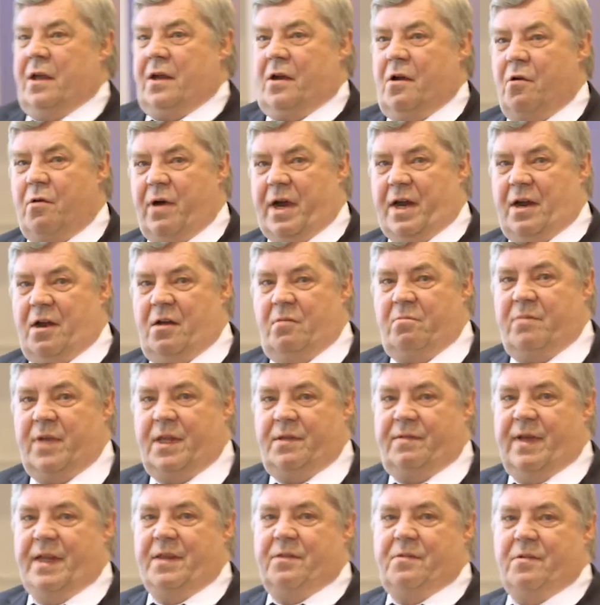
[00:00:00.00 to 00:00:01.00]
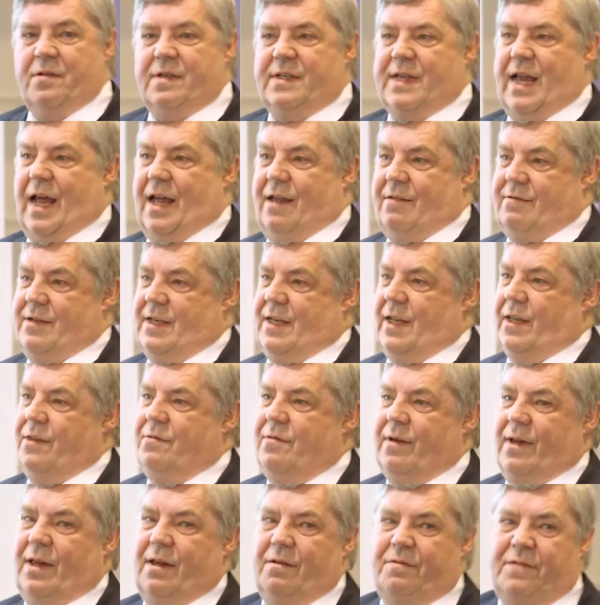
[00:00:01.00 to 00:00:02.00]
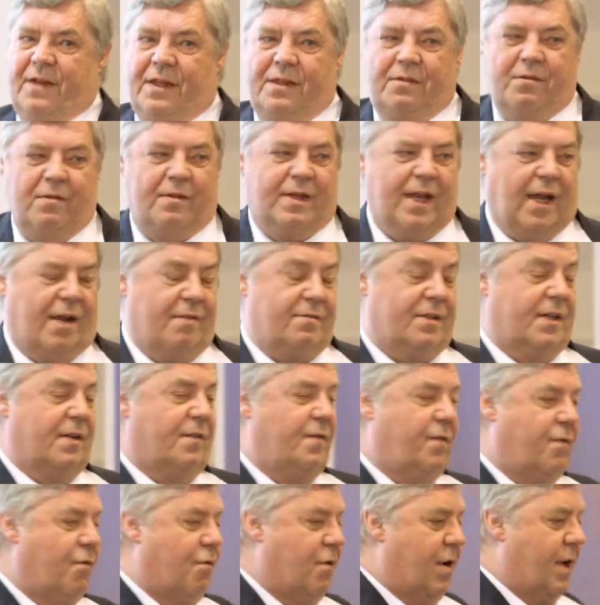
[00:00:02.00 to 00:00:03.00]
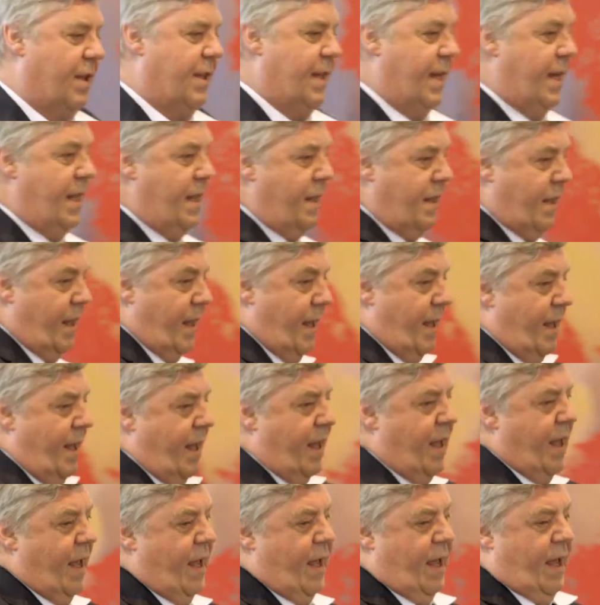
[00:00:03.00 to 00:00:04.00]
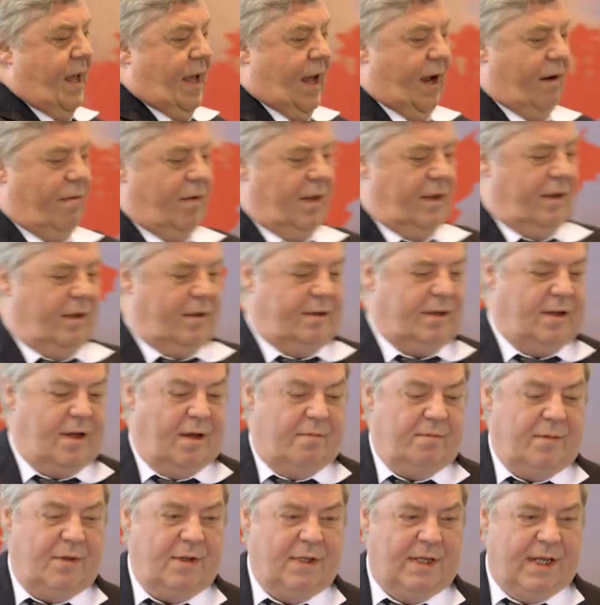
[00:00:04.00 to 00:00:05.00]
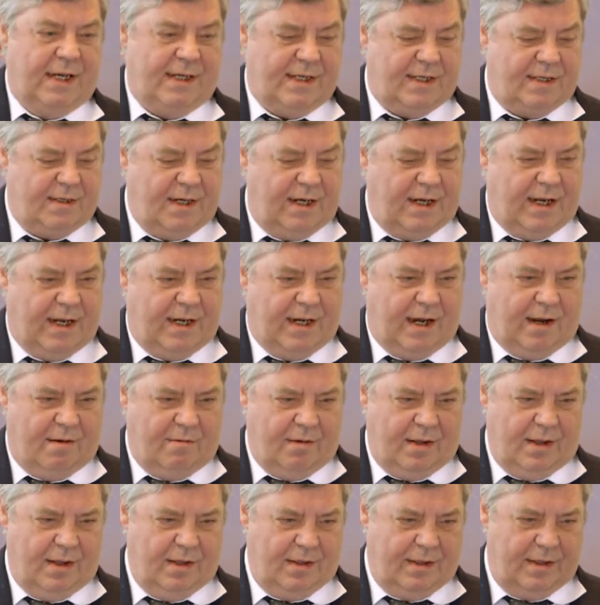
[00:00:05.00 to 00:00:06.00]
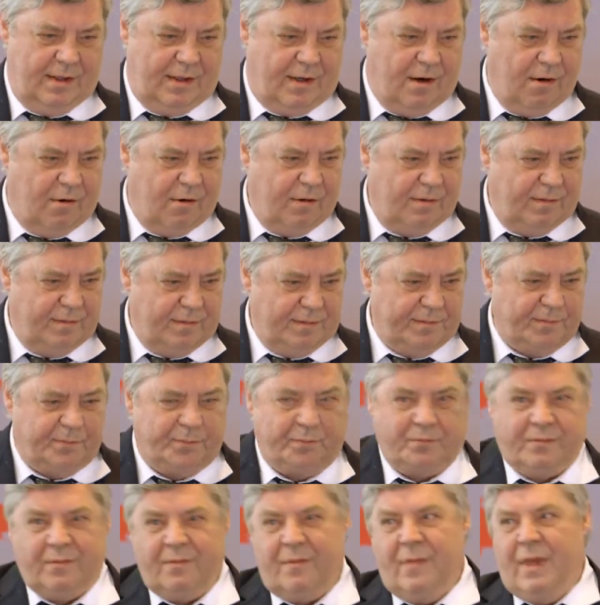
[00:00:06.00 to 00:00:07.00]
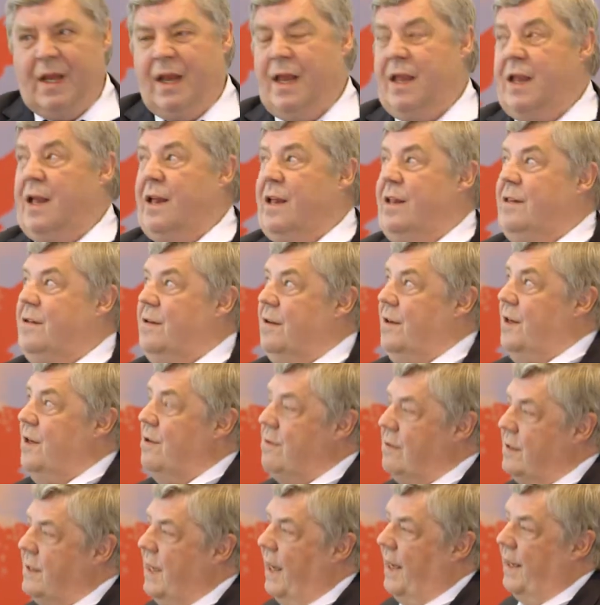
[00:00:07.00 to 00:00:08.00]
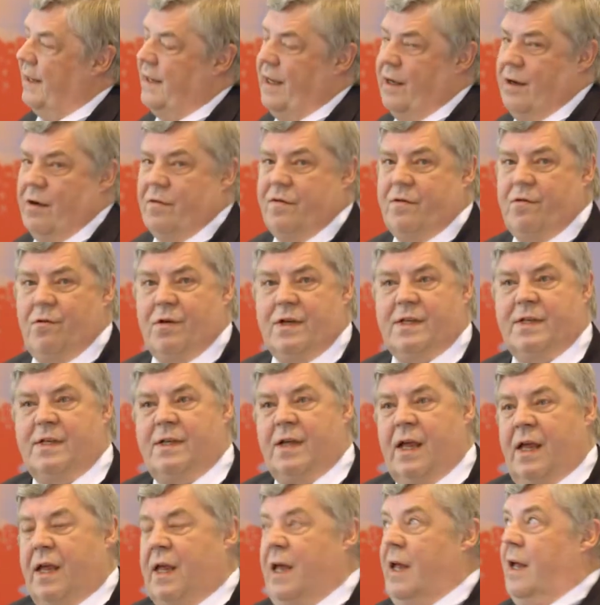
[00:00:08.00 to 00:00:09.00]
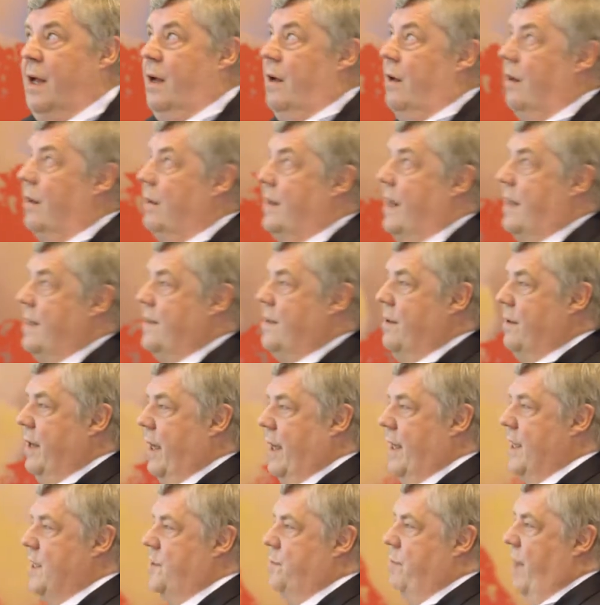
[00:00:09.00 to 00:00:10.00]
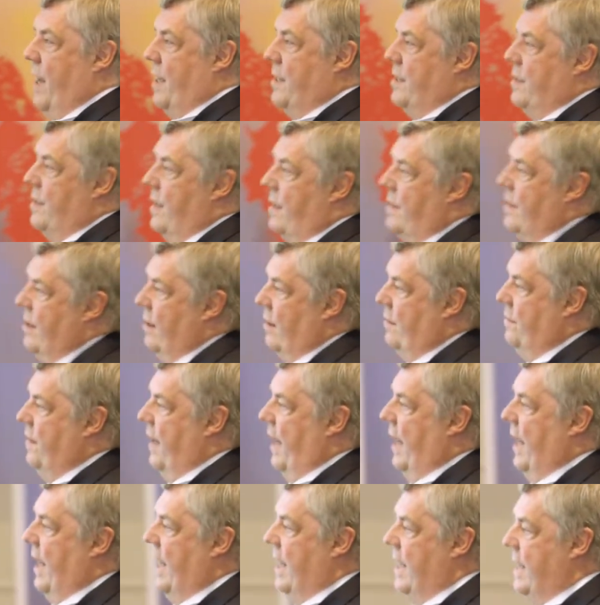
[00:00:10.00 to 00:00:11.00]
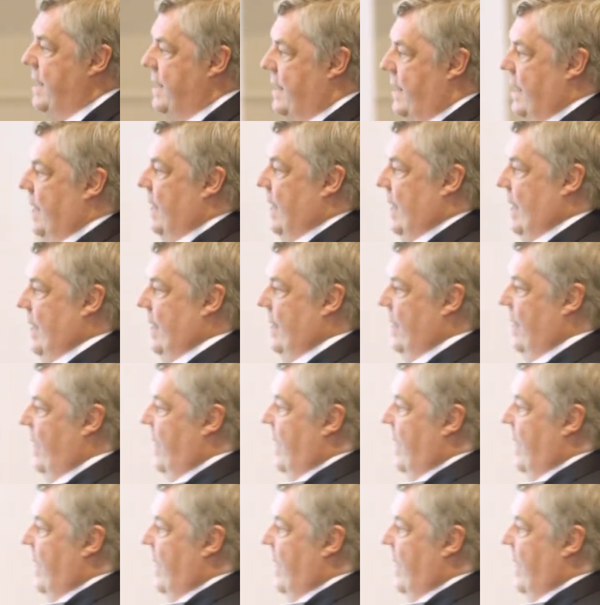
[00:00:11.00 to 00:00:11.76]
going on between 2012 and 2014, yeah? I will not come to this, and I will go to new data. Of course, ultrasonic inspection is not very easy. Yeah?